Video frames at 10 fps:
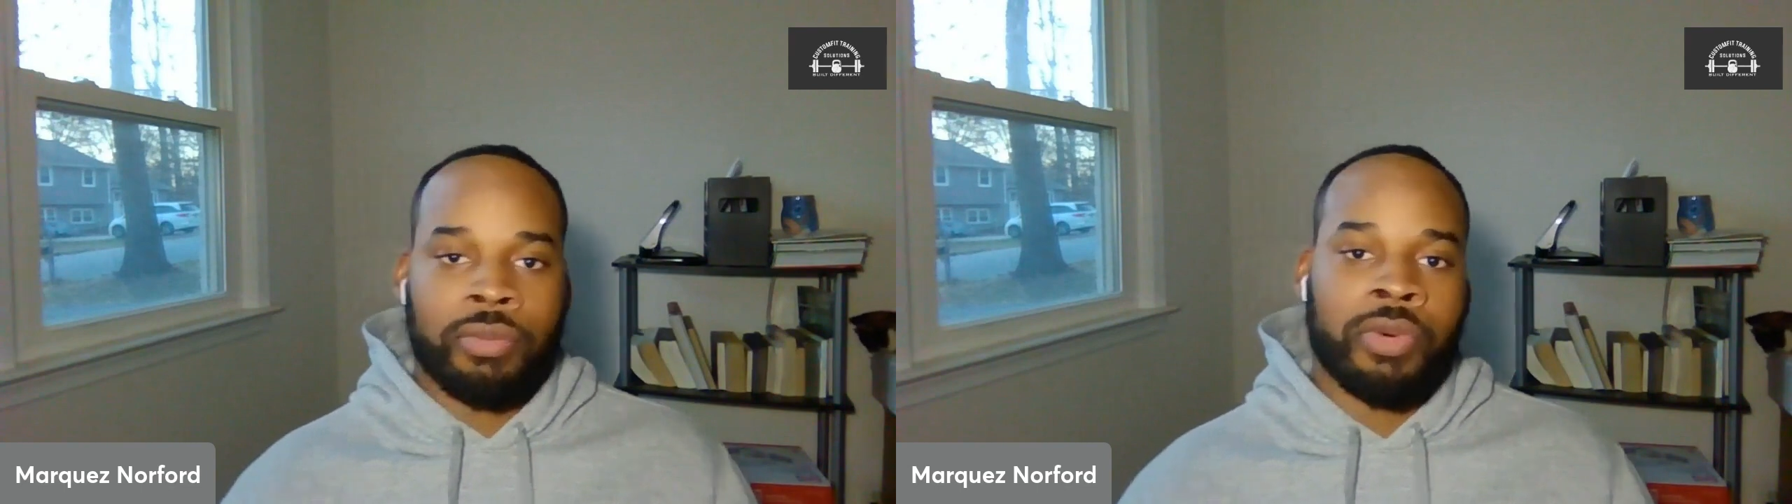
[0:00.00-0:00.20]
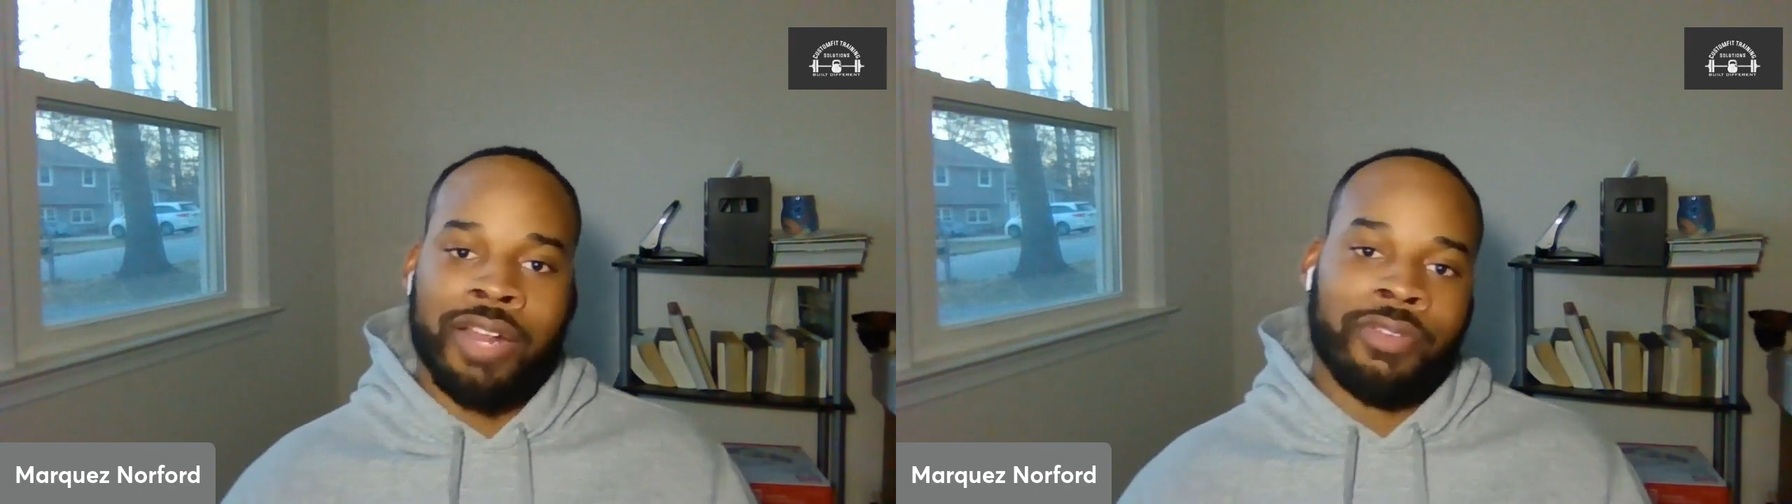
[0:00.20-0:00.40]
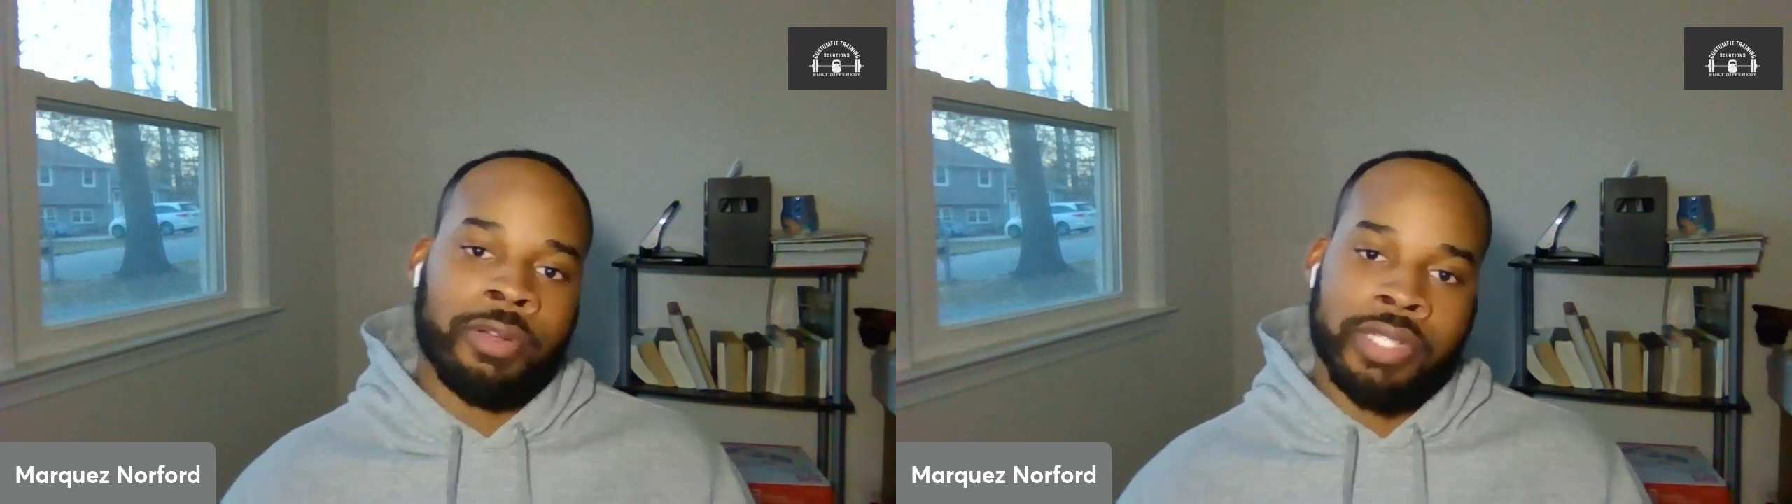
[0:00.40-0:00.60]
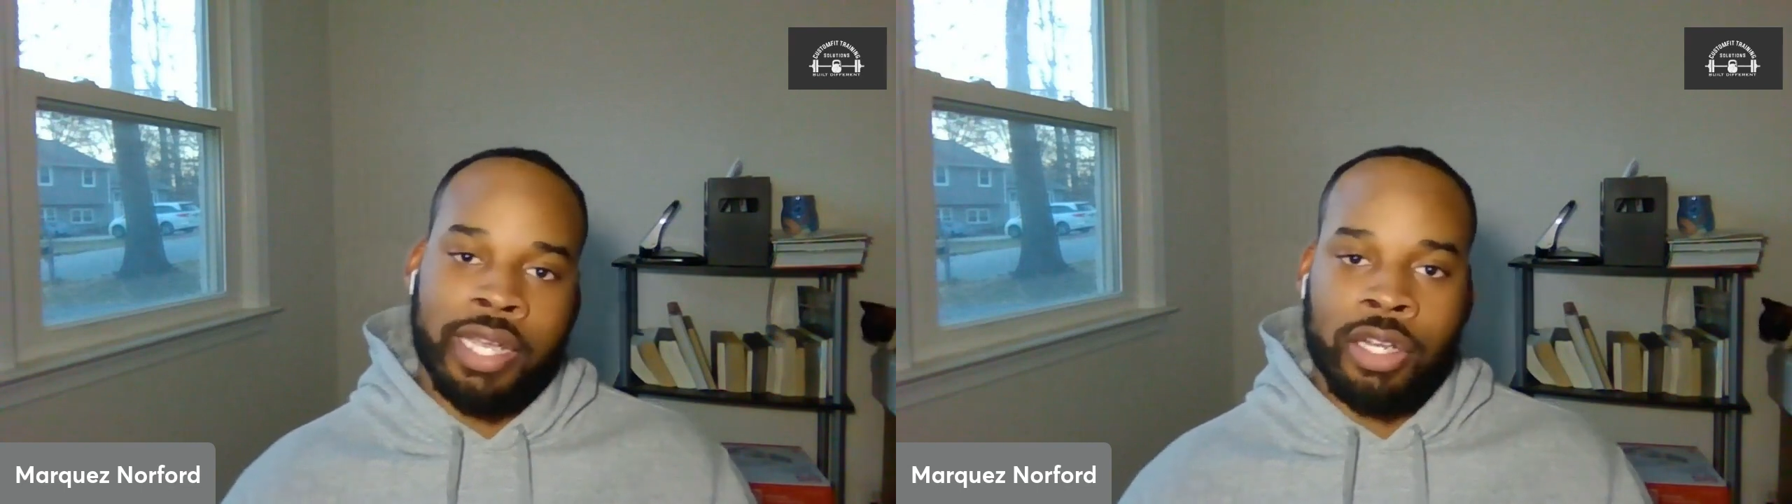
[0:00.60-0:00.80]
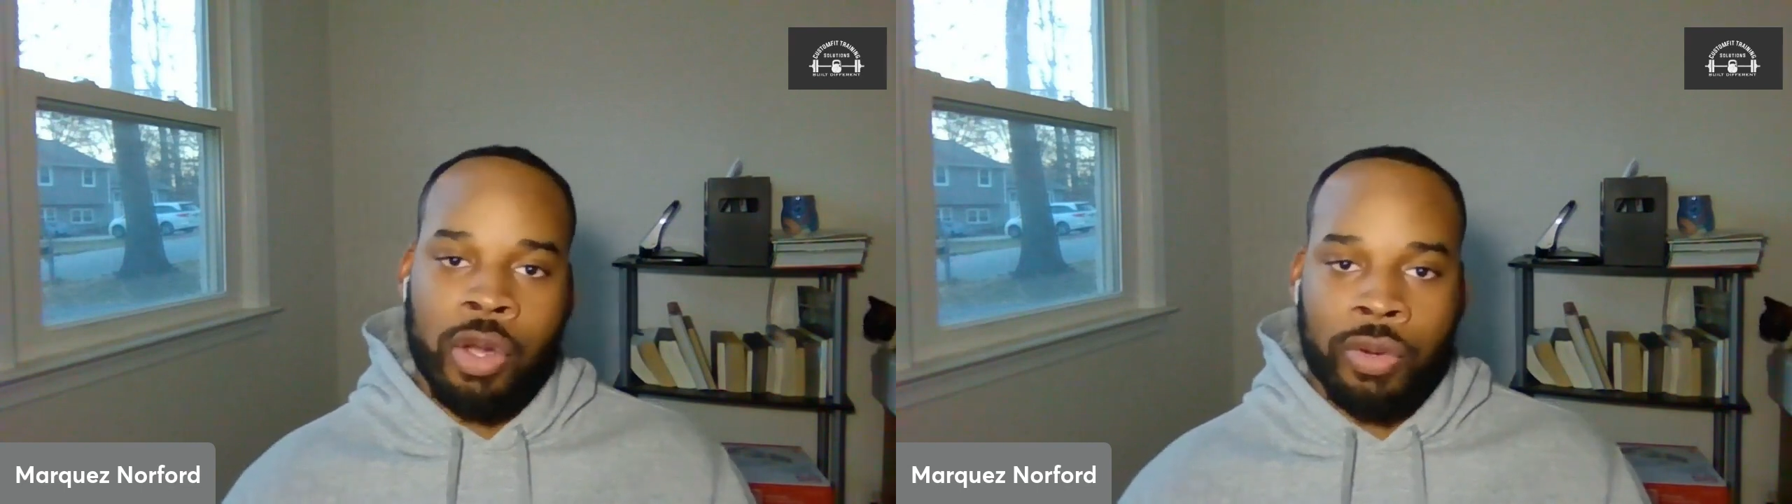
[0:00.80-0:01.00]
whatever else he
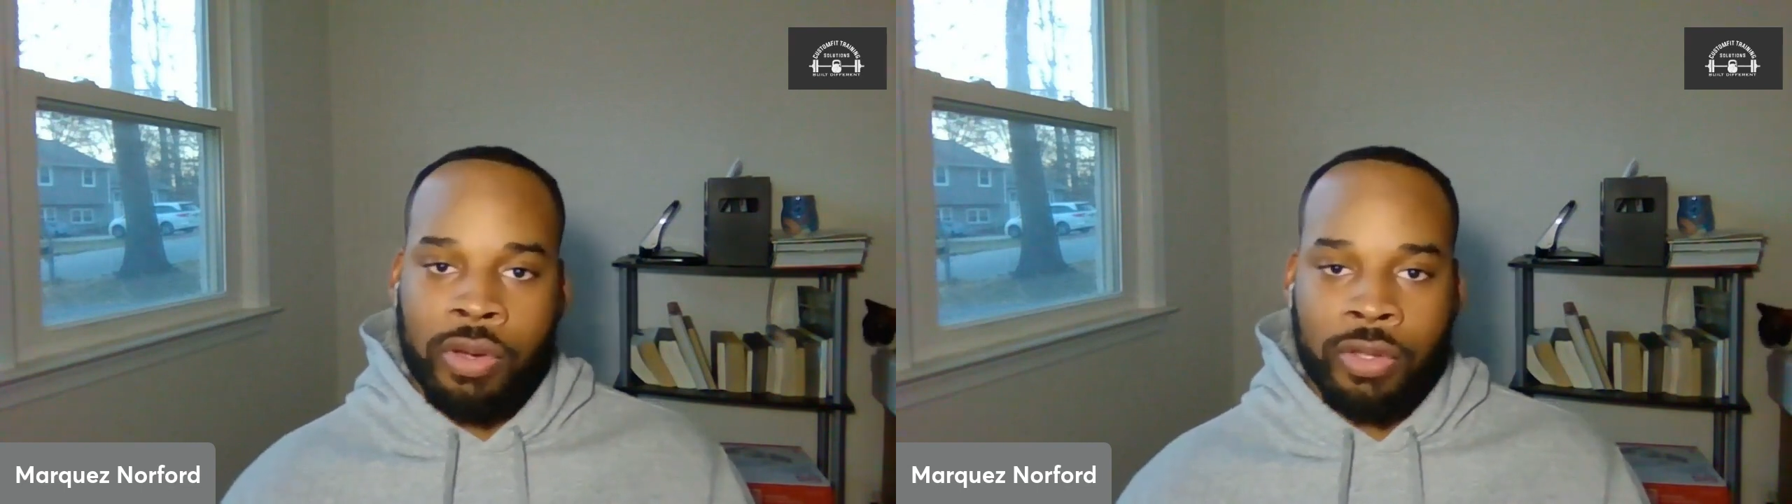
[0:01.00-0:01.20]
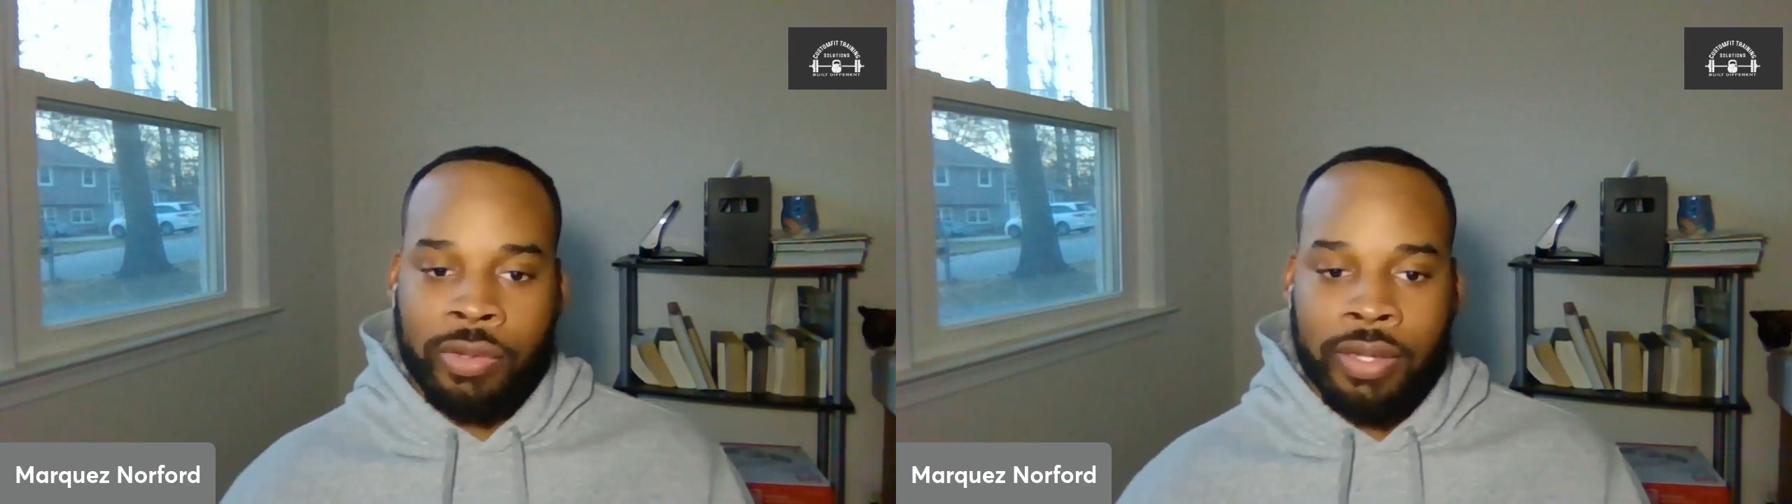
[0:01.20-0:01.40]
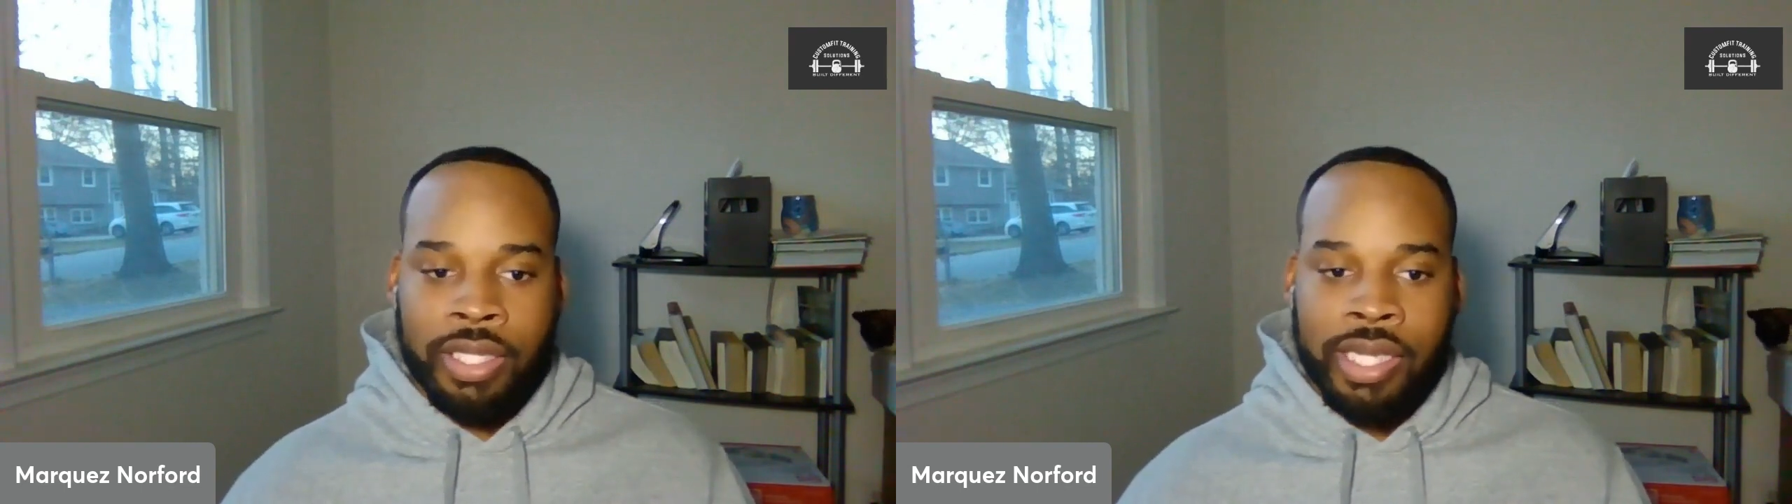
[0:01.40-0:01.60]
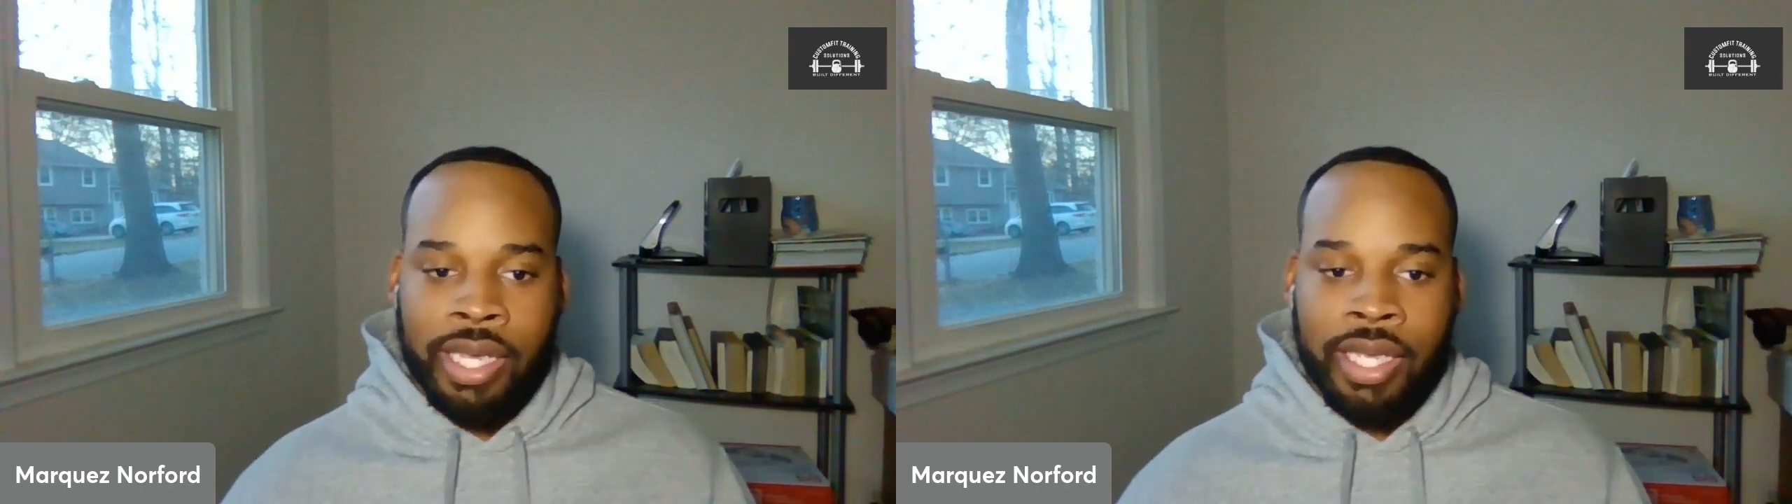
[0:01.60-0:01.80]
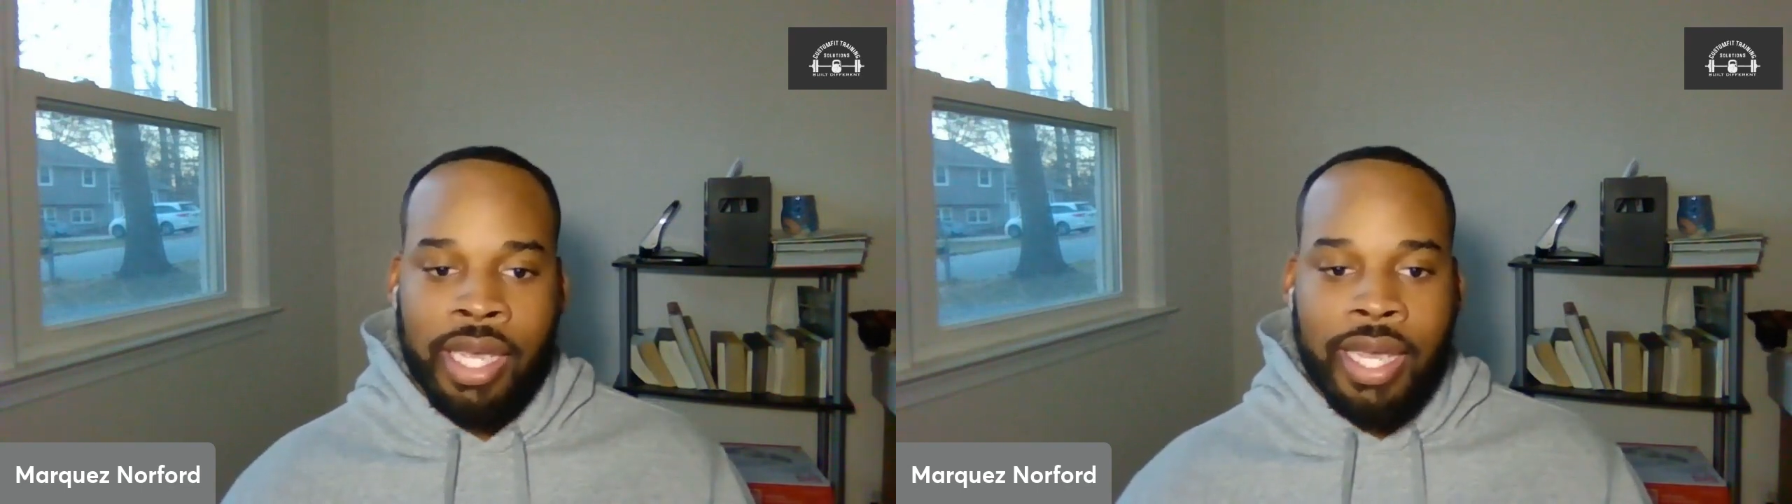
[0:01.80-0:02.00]
had going on throughout the
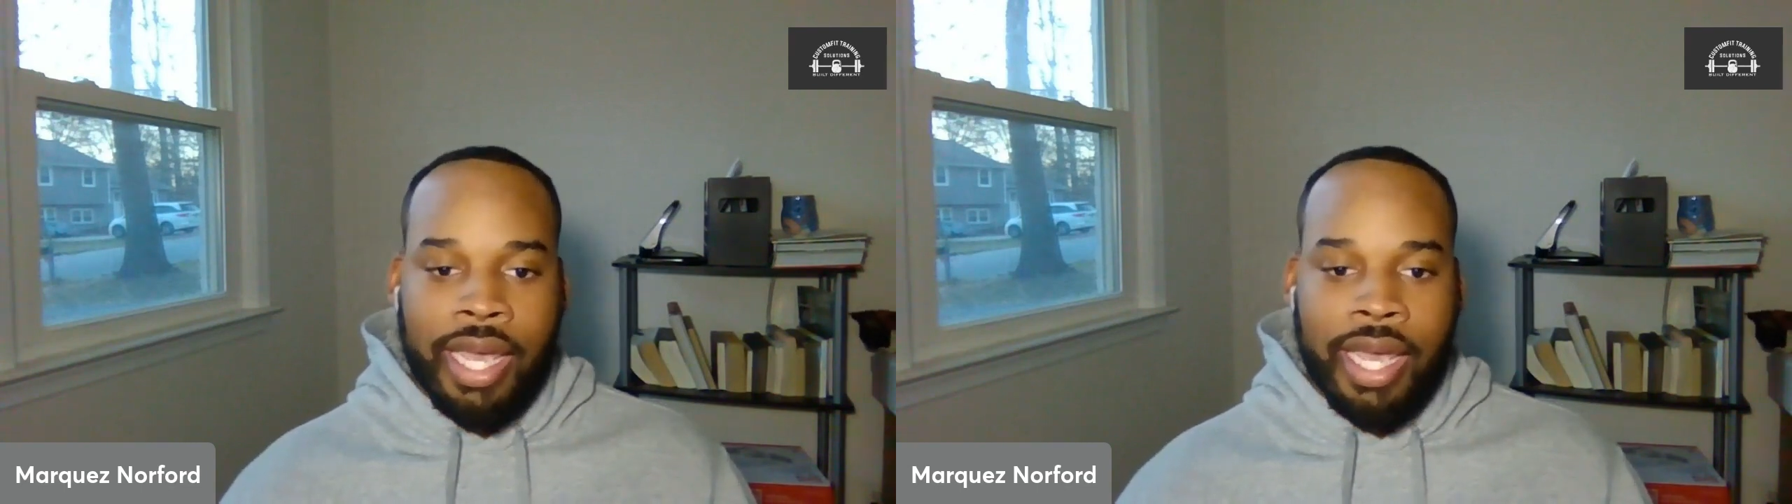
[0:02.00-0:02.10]
day.